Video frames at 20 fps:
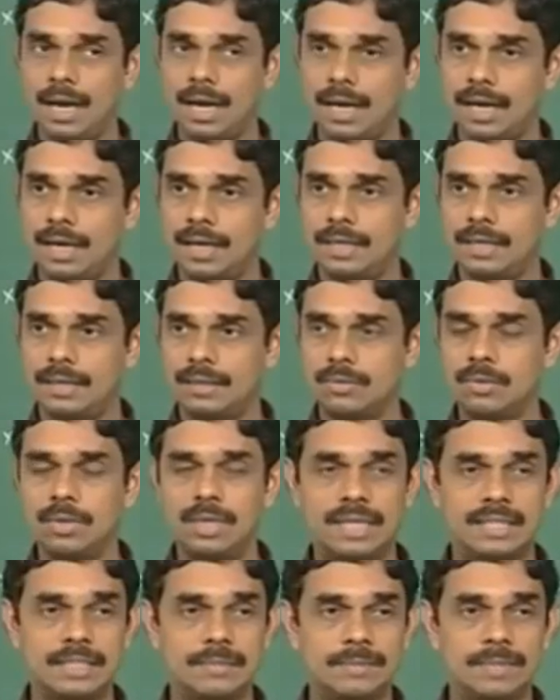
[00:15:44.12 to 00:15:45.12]
and
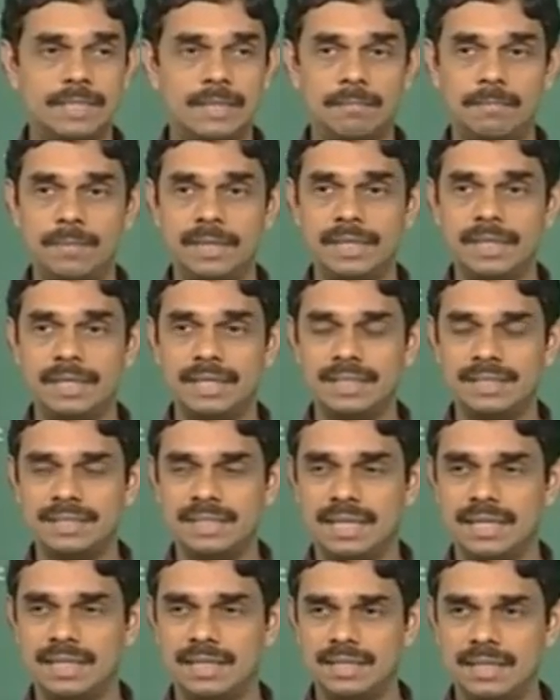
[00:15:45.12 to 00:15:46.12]
only assumption I am making is
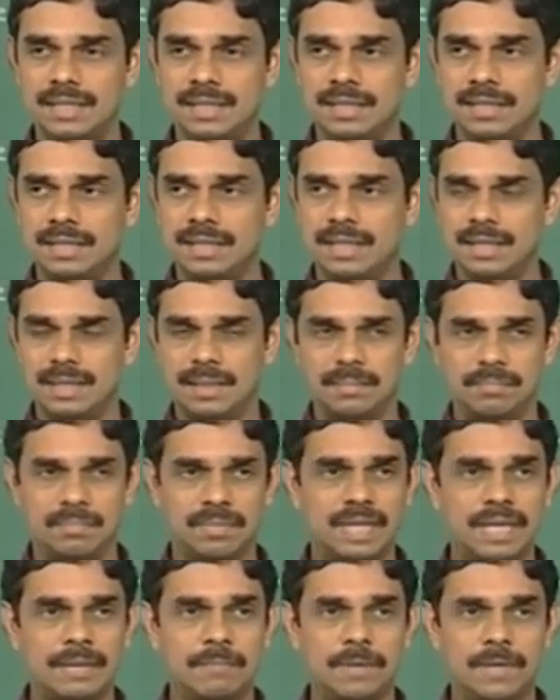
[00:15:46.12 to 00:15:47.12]
that um,
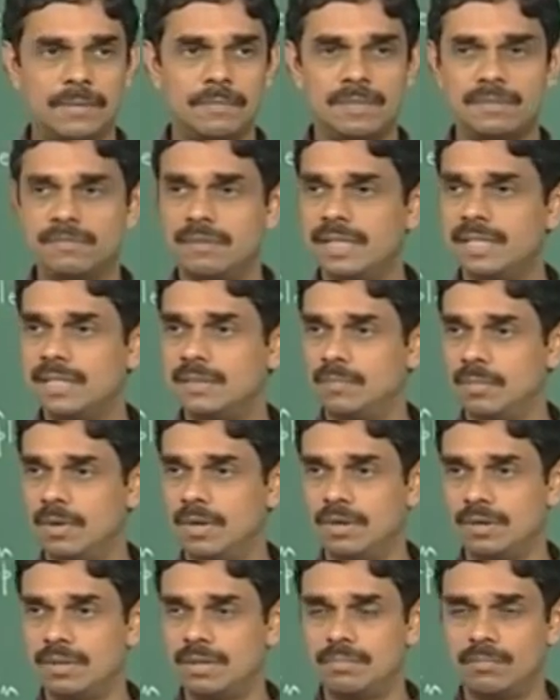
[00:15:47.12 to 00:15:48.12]
K prime is very
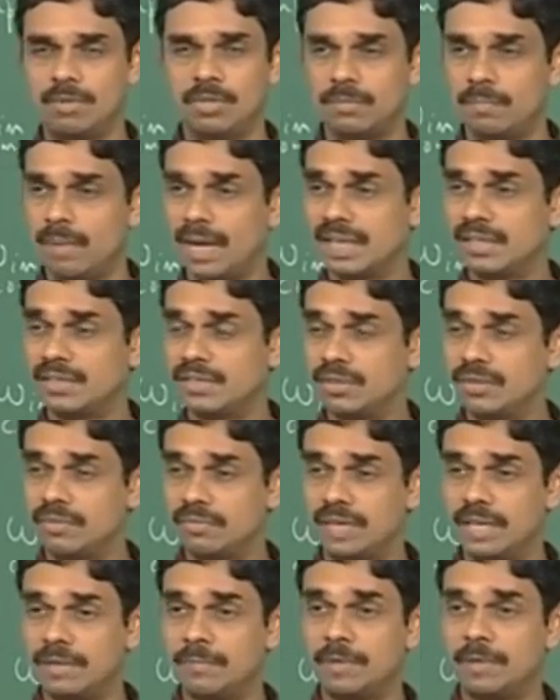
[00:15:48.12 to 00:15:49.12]
small or the magnitude
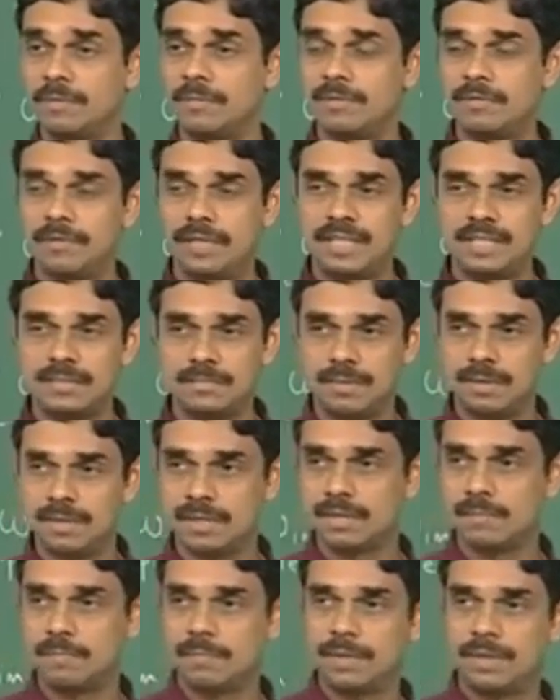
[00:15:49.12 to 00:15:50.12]
of K prime is very
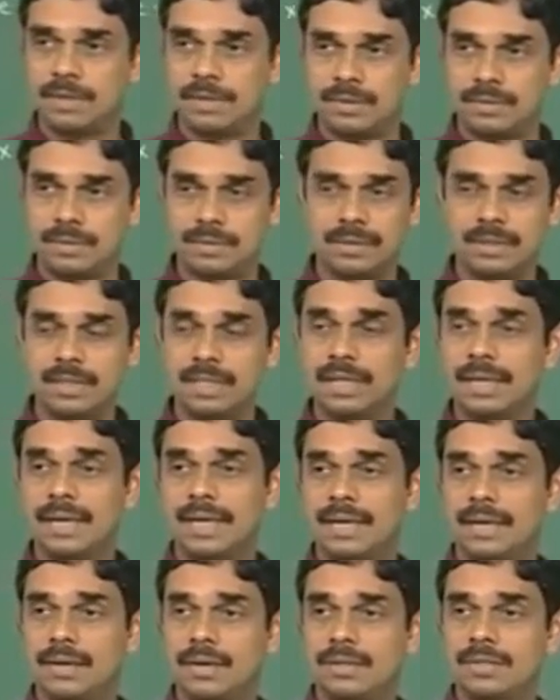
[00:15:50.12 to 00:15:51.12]
small compared to
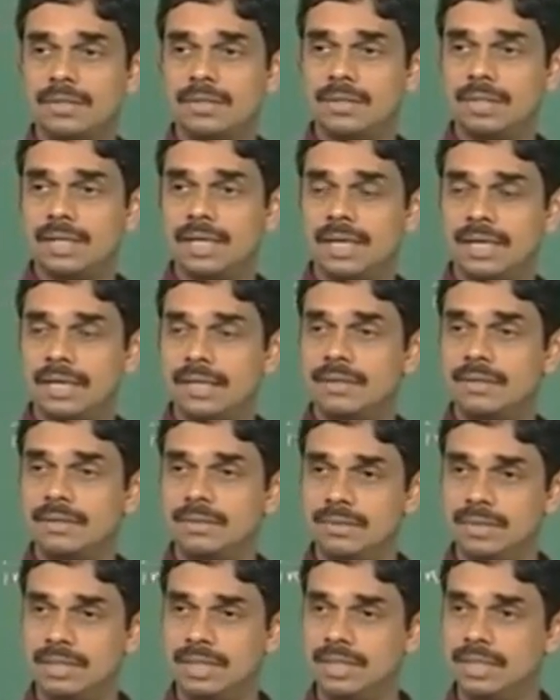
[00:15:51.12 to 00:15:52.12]
K naught, so that I can
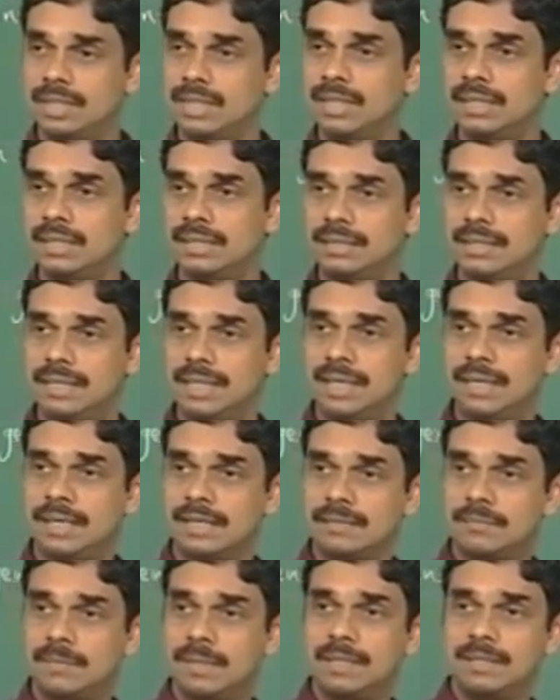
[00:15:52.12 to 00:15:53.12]
do the uh, Taylor
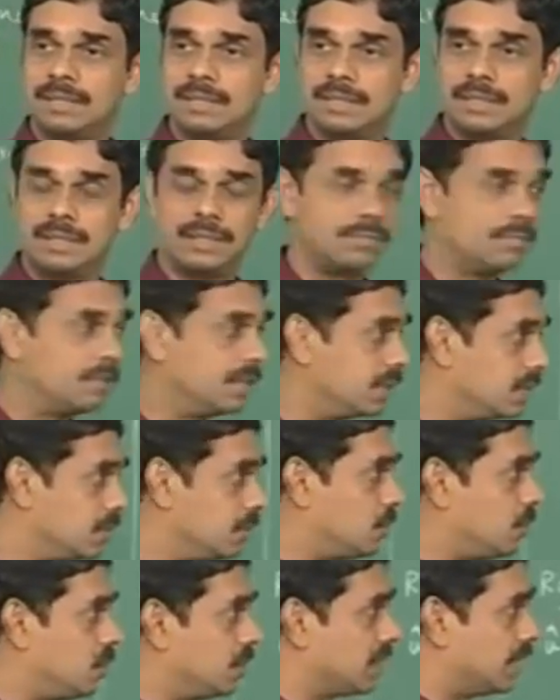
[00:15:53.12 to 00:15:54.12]
expansion kind of thing.
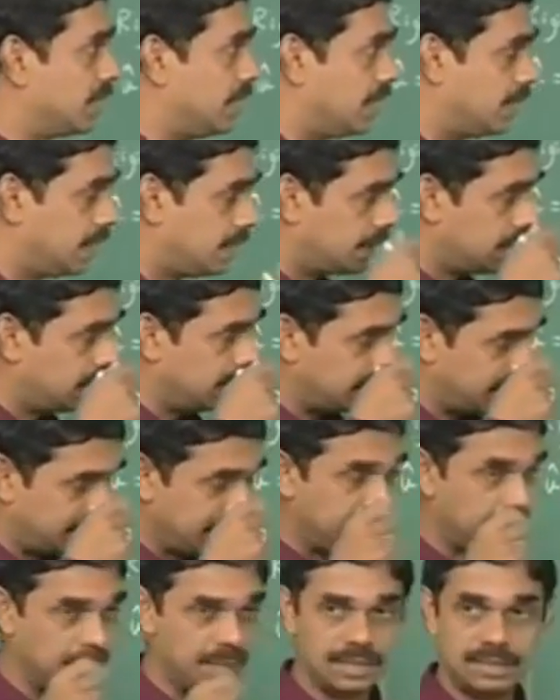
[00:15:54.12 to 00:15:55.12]
So both K real and
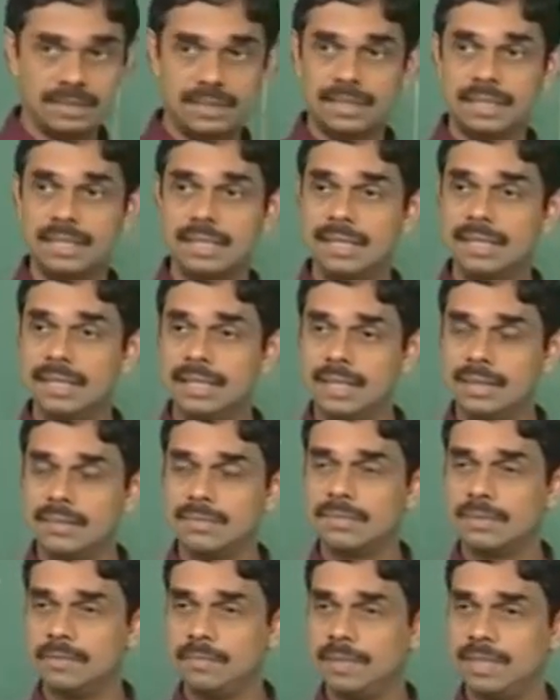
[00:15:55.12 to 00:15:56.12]
K imaginary
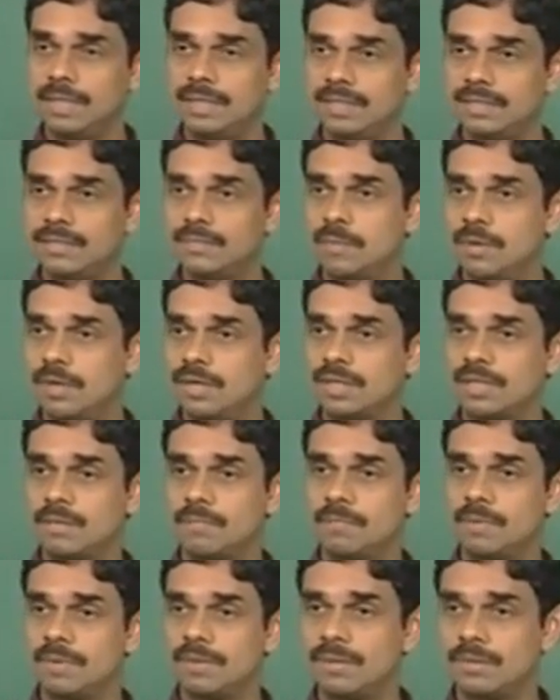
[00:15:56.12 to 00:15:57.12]
would be small
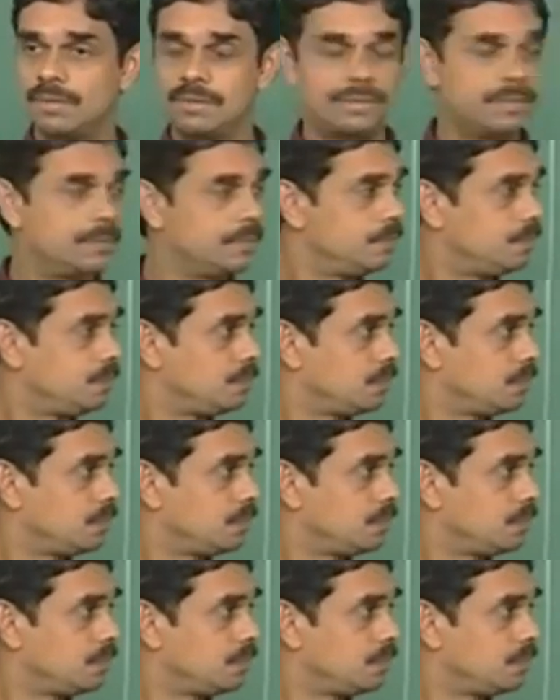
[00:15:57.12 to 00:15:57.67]
compared to